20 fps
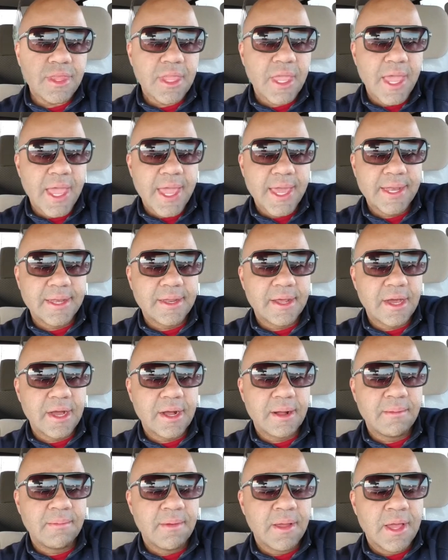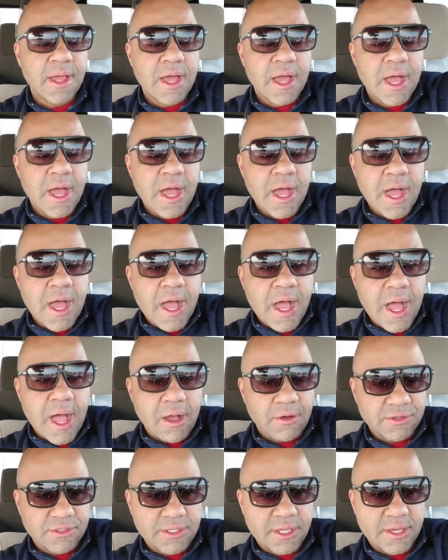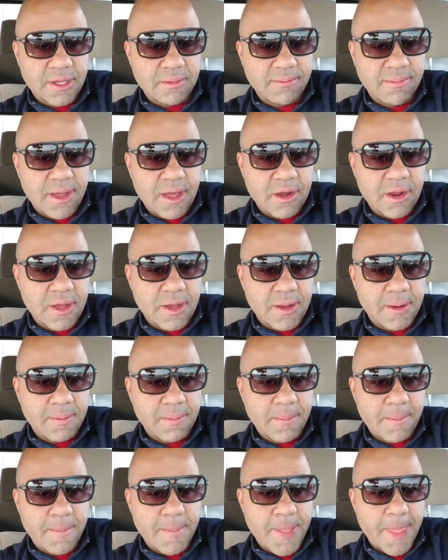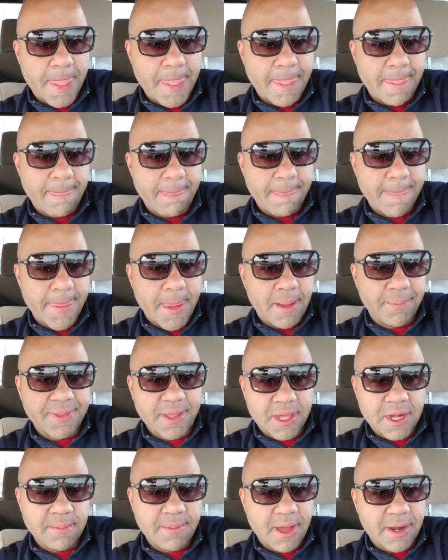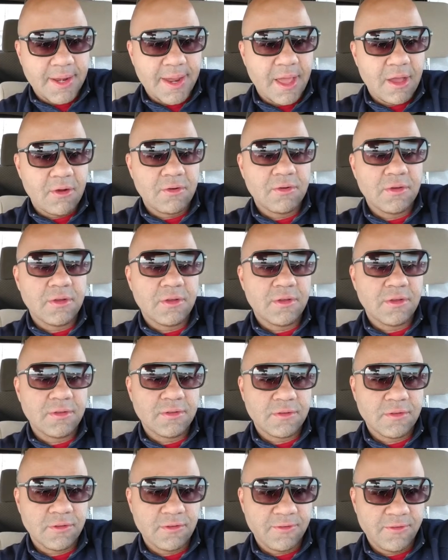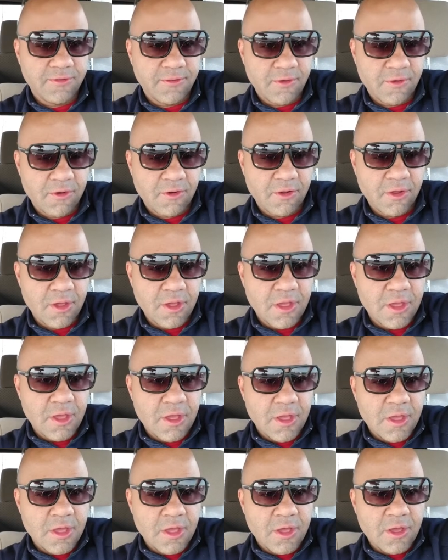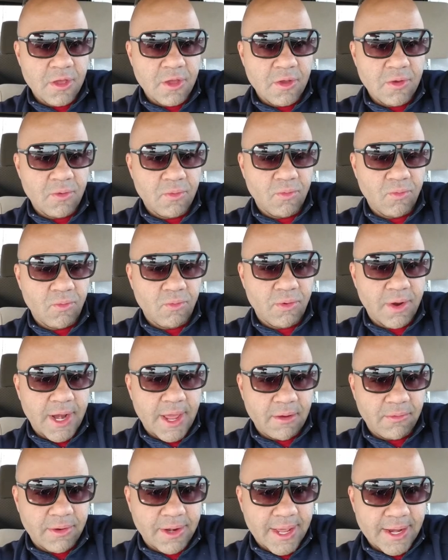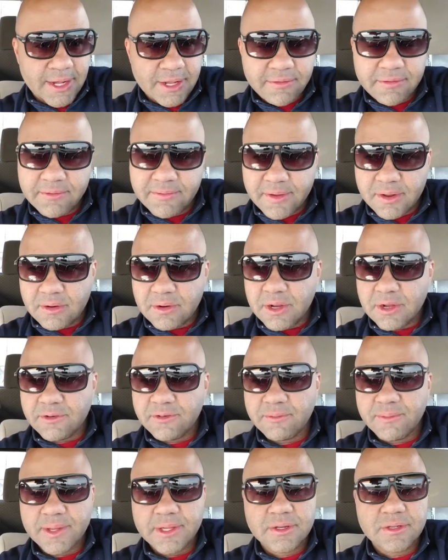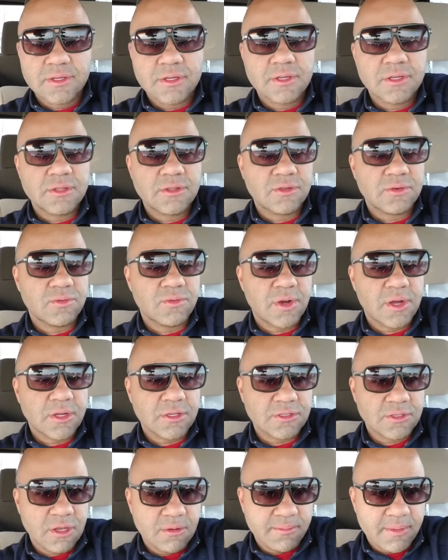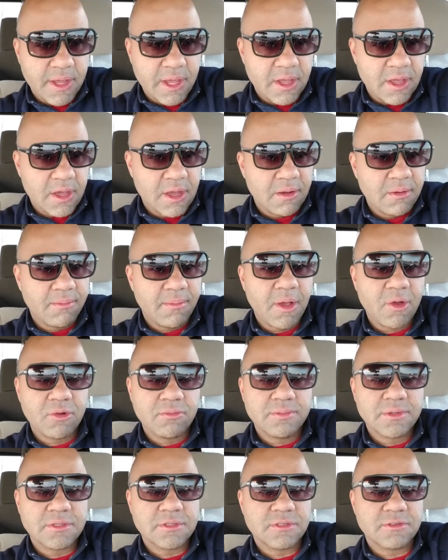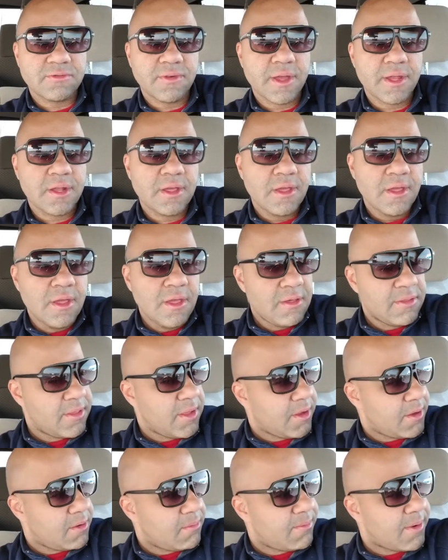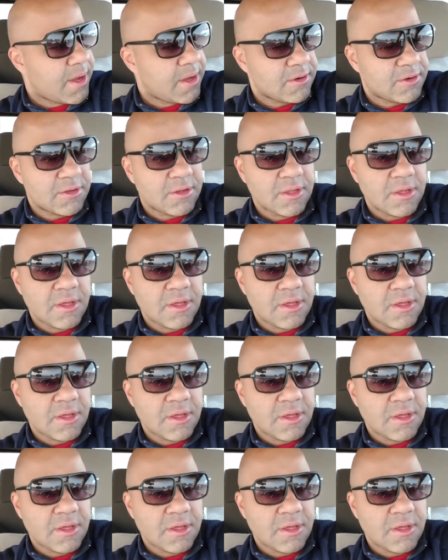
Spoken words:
And I was thinking about I'm thinking about now, for when I leave the federal government, to start my own business, right? Thinking about